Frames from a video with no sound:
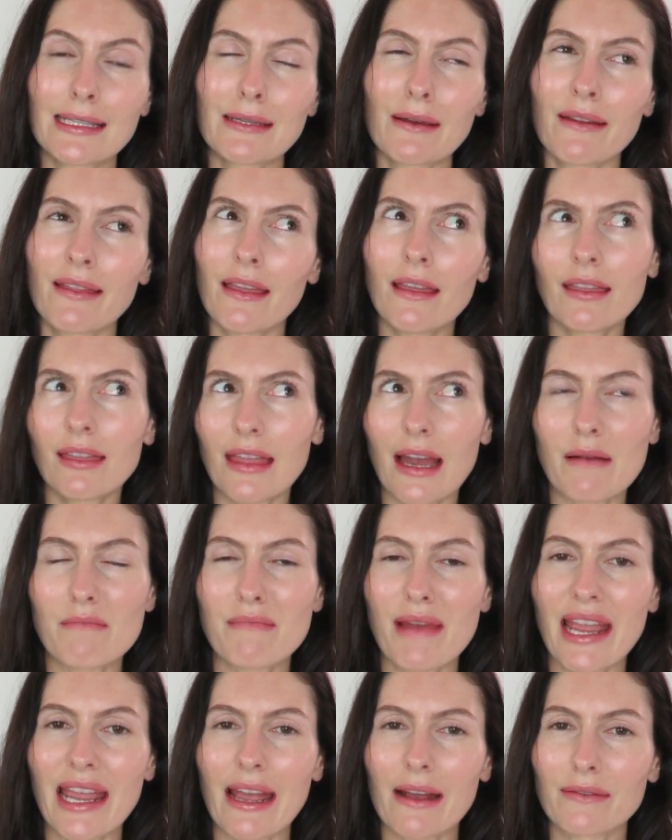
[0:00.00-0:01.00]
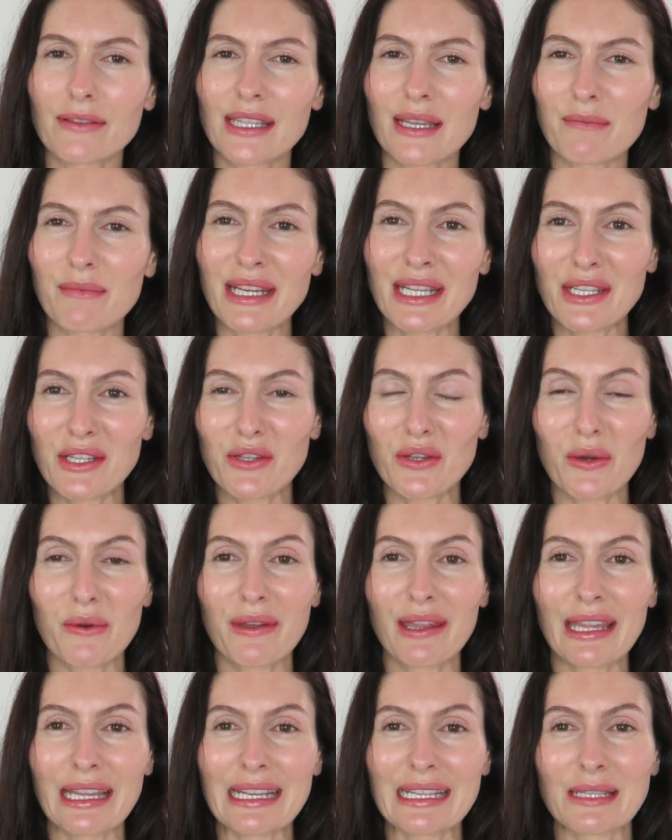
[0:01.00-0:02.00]
So I think that may have something to
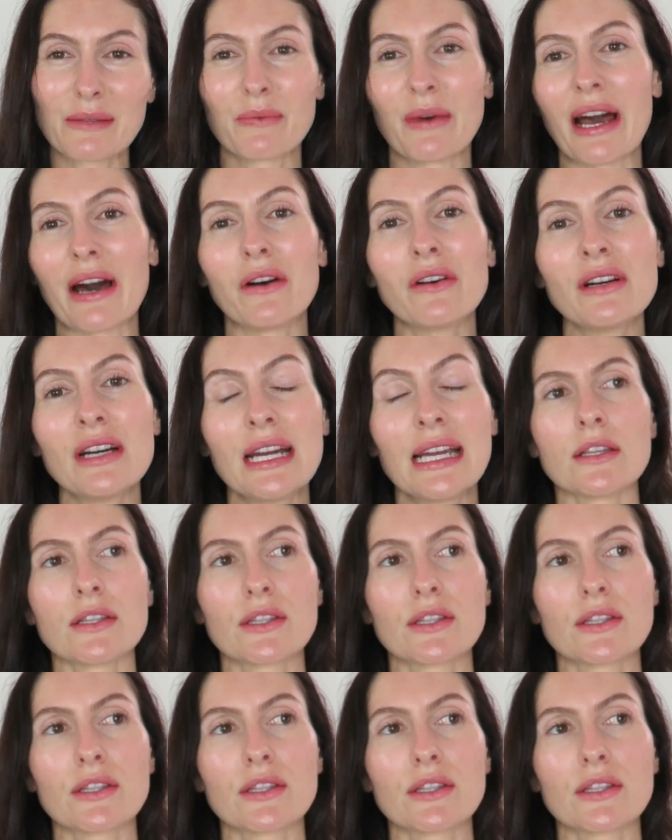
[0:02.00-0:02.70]
do with it as well.